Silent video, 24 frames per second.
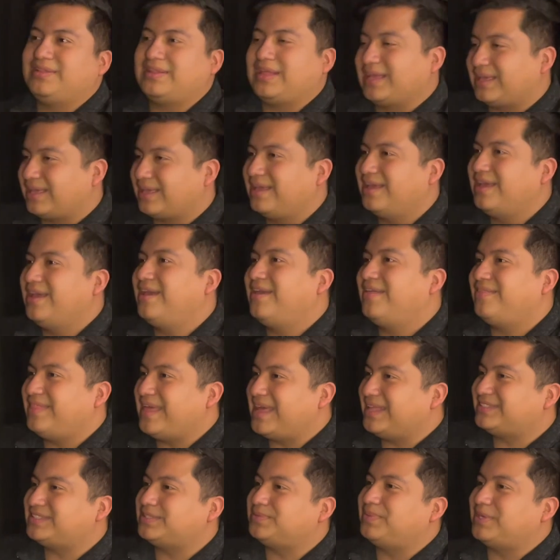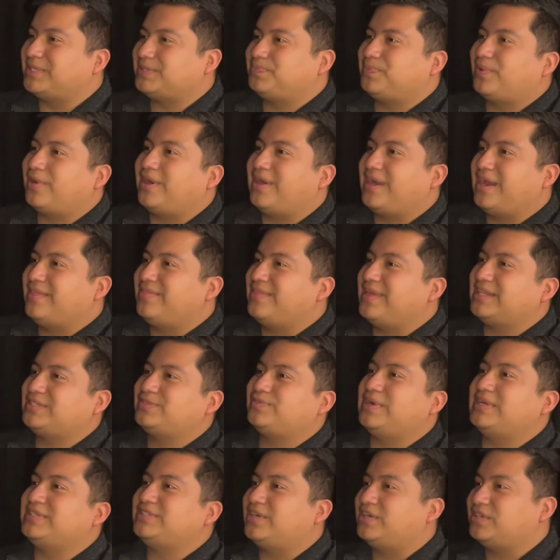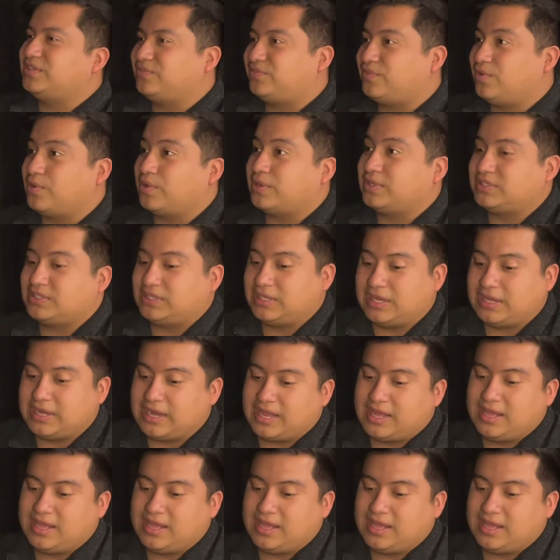Like, that's the best part. And that's where I started focusing on it.